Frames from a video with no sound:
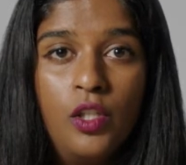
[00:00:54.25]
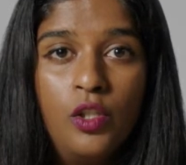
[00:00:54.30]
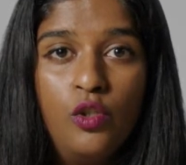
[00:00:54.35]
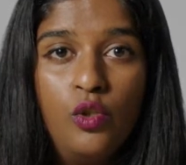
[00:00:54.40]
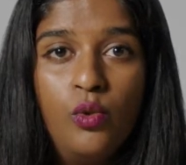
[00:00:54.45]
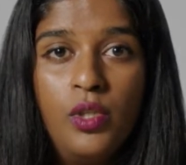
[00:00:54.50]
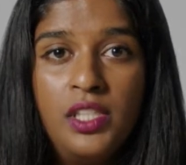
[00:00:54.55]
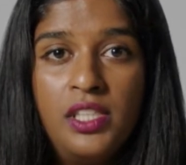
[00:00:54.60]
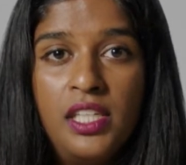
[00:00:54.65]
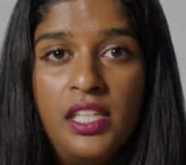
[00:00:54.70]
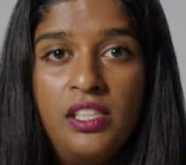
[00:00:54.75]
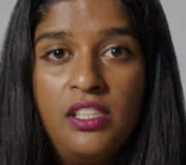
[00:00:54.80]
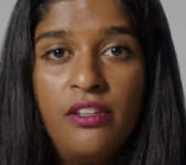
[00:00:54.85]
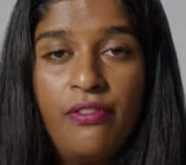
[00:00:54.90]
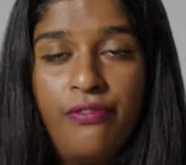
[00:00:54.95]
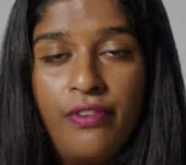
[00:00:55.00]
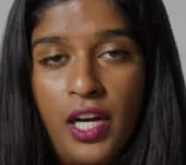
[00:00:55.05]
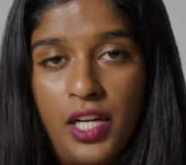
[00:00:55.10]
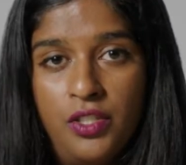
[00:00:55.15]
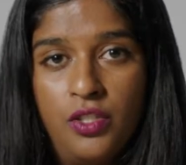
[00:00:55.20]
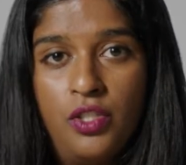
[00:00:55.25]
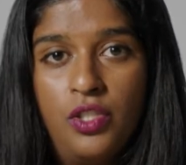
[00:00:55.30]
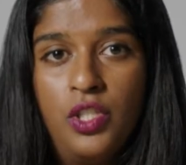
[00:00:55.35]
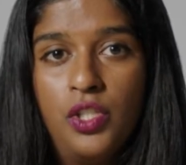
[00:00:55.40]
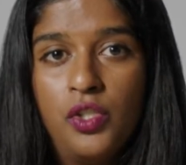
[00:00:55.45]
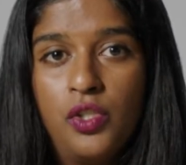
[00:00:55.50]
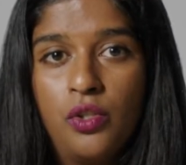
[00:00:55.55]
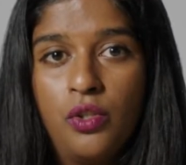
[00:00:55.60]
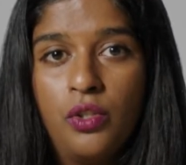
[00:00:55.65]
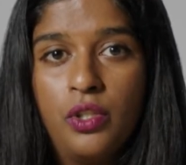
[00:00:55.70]
USAID defines
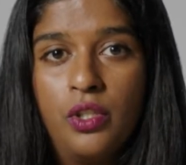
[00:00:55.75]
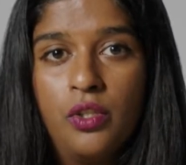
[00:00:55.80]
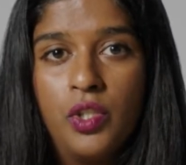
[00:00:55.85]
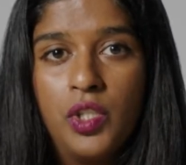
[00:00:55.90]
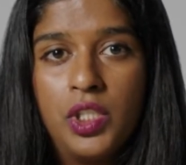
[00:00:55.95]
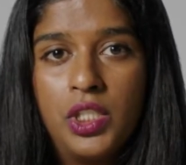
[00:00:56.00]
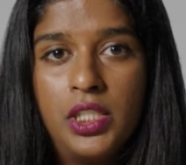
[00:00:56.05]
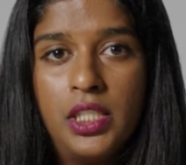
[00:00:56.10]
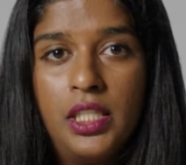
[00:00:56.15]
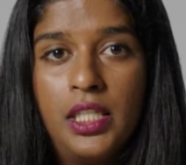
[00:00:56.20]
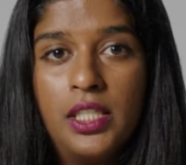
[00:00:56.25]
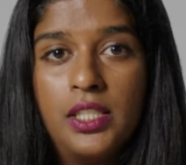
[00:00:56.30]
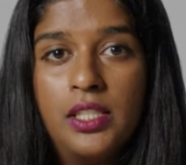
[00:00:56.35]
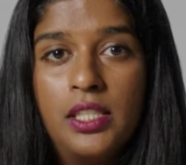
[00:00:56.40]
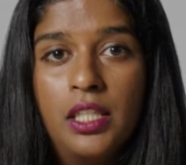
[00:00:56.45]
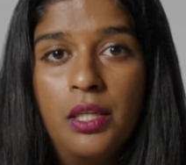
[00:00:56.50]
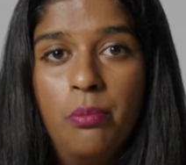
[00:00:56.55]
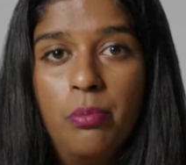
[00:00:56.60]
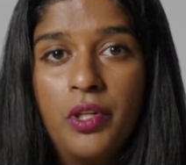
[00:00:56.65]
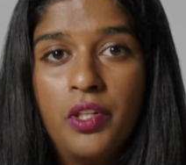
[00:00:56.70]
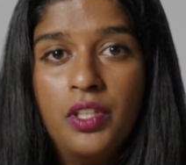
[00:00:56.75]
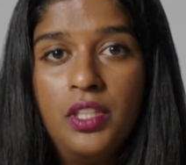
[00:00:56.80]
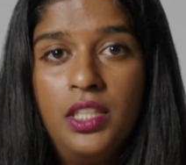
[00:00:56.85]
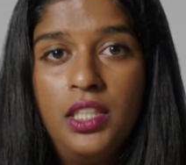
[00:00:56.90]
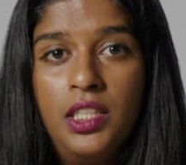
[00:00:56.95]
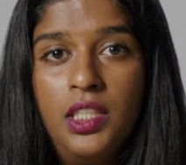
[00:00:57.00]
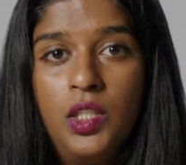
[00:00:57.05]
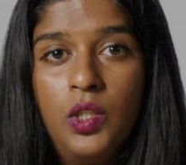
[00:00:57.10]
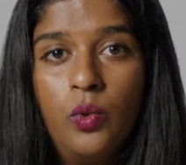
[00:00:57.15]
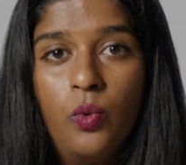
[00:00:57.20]
digital literacy as the
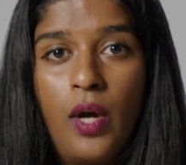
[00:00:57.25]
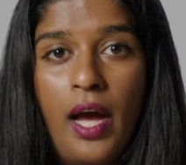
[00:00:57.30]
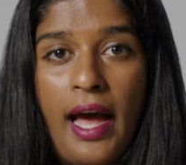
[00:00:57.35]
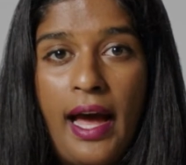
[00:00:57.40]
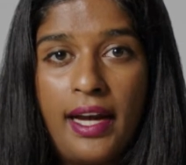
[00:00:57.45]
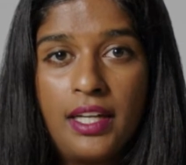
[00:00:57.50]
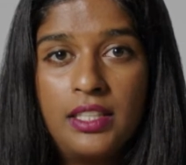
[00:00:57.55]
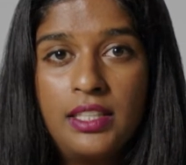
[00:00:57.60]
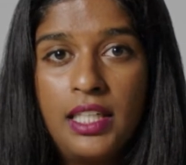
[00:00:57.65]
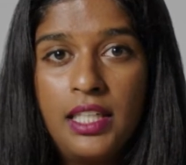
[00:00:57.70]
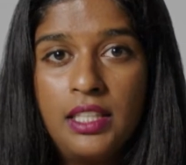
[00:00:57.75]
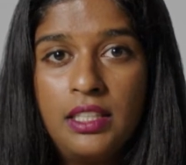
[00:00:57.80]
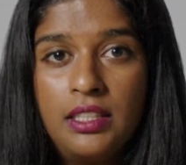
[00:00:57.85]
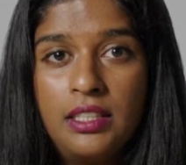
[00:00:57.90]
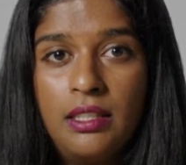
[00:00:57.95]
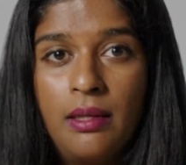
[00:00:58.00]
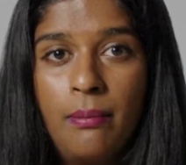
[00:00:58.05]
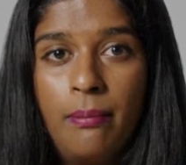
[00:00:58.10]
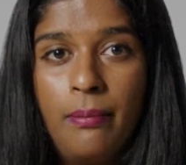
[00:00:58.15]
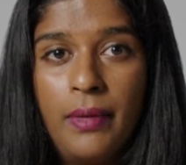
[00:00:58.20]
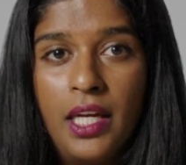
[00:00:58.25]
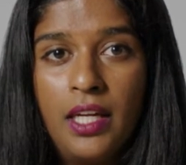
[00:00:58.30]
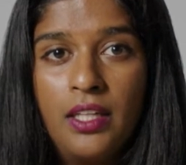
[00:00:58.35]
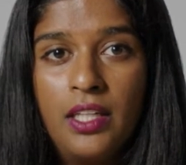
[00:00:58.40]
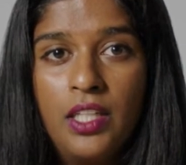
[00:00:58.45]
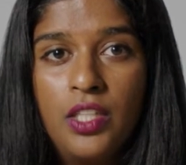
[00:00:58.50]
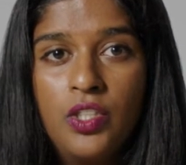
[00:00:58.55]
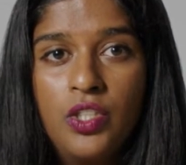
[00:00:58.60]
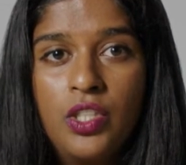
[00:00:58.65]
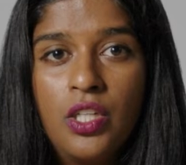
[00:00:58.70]
ability to access,
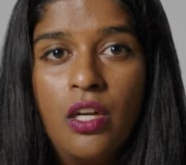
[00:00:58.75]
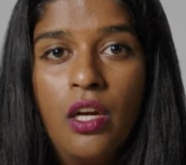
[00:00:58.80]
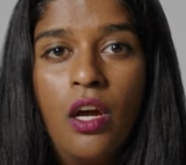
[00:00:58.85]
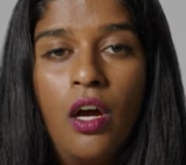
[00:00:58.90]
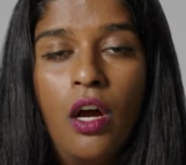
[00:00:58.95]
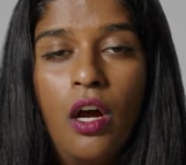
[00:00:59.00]
manage,